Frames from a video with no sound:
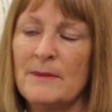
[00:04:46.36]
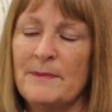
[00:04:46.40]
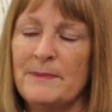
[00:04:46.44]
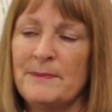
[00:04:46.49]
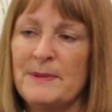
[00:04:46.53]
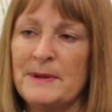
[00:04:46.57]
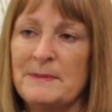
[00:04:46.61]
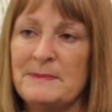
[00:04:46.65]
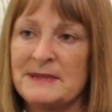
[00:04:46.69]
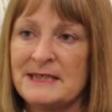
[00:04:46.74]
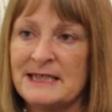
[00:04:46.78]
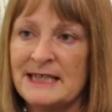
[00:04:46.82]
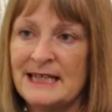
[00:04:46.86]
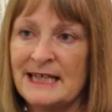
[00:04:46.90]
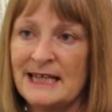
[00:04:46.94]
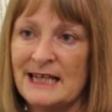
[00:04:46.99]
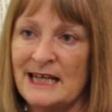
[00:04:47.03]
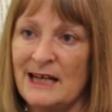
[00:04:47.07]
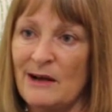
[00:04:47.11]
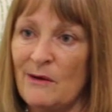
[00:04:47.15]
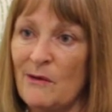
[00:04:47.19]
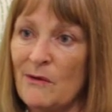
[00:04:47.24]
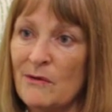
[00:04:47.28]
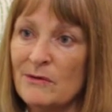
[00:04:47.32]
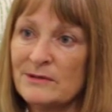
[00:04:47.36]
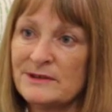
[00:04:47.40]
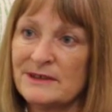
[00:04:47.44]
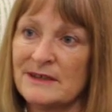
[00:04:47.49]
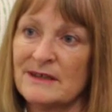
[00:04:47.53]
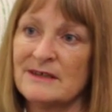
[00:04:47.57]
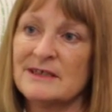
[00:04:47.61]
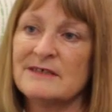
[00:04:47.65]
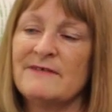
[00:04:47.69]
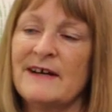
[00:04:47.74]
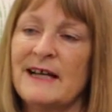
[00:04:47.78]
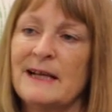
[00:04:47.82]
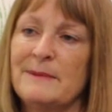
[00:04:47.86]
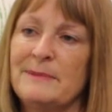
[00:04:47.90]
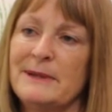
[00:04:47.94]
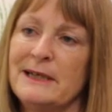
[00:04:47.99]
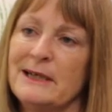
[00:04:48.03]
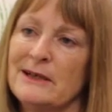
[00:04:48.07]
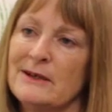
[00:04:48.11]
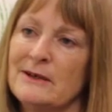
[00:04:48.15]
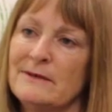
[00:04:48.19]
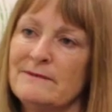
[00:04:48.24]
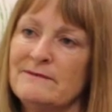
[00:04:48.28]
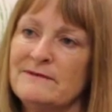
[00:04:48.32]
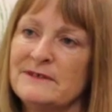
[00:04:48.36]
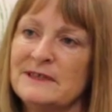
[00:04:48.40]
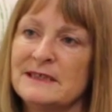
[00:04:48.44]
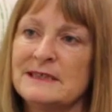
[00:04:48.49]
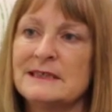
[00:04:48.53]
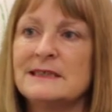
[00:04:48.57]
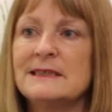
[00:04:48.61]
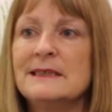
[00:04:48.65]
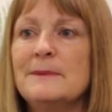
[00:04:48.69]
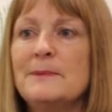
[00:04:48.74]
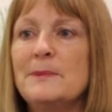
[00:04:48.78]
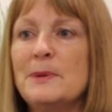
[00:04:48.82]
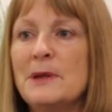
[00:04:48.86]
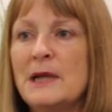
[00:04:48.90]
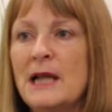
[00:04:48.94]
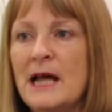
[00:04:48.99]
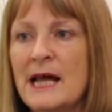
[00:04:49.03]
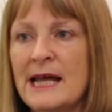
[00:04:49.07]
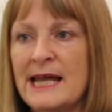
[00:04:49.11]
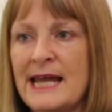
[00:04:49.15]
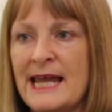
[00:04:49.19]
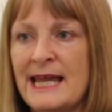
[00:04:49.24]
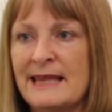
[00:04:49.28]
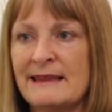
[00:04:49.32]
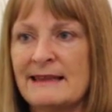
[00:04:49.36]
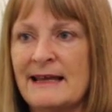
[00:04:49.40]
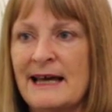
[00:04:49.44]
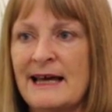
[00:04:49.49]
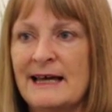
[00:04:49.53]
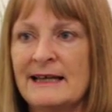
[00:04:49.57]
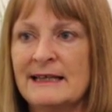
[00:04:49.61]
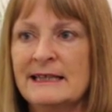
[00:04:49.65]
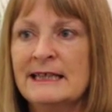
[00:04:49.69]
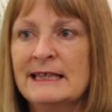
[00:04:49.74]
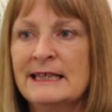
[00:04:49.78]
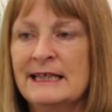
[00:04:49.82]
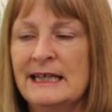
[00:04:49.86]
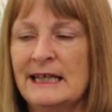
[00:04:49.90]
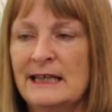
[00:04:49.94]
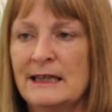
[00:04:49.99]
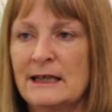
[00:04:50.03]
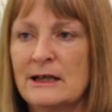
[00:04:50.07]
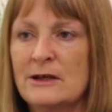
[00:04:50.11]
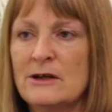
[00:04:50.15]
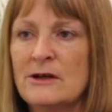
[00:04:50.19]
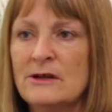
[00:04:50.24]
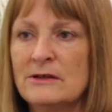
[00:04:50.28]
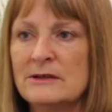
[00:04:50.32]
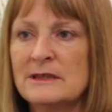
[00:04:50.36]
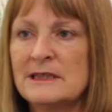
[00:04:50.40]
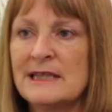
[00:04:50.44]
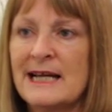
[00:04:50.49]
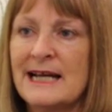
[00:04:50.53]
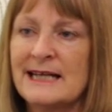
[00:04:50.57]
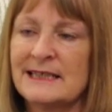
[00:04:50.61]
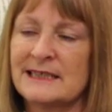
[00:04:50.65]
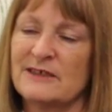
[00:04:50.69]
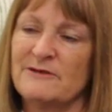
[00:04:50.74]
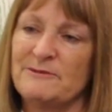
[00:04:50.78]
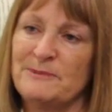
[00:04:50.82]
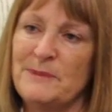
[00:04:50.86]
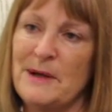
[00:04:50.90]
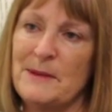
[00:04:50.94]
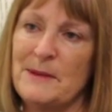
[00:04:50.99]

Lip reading: but particularly also developing confidence in applying that in the context of